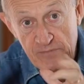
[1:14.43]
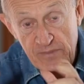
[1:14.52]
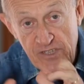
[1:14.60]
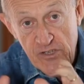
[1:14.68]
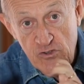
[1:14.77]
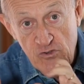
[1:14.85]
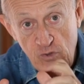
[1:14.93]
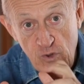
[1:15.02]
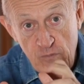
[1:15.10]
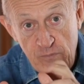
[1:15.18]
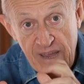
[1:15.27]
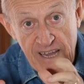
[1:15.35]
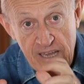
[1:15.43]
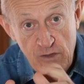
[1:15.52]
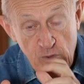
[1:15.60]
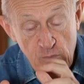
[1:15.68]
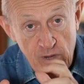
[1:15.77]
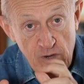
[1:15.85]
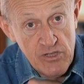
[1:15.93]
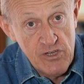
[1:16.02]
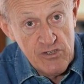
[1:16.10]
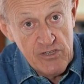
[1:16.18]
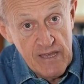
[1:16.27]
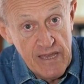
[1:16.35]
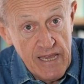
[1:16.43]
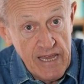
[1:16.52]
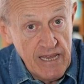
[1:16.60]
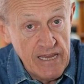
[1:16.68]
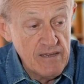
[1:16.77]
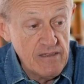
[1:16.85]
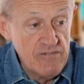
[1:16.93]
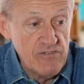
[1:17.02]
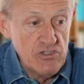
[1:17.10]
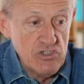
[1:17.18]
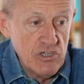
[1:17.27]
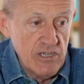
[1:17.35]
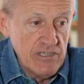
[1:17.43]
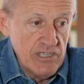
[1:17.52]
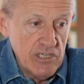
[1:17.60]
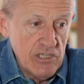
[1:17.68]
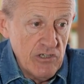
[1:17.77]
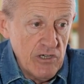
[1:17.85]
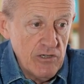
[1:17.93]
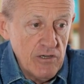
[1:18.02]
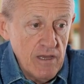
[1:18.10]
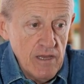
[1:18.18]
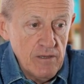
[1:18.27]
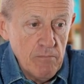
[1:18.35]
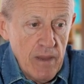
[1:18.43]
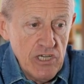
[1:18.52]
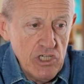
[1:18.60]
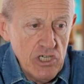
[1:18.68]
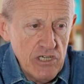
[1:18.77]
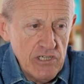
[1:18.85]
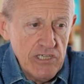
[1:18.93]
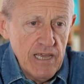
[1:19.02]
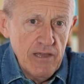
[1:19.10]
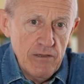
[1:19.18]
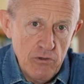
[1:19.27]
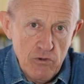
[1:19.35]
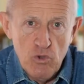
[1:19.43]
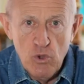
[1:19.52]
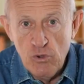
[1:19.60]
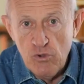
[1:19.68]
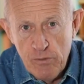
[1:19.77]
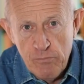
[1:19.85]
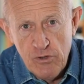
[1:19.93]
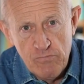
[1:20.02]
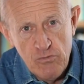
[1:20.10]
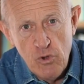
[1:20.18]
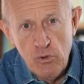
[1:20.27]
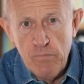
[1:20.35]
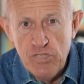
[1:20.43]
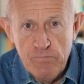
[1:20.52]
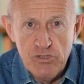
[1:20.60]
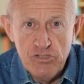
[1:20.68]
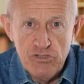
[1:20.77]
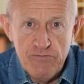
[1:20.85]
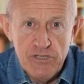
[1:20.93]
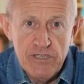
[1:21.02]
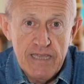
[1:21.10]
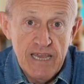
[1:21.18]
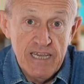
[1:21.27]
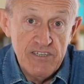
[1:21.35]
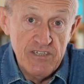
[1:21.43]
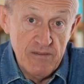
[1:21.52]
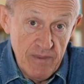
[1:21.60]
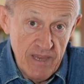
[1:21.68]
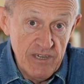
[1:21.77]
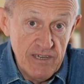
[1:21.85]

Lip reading: means to combine robotics and artificial intelligence, machines that not only perform a specific task better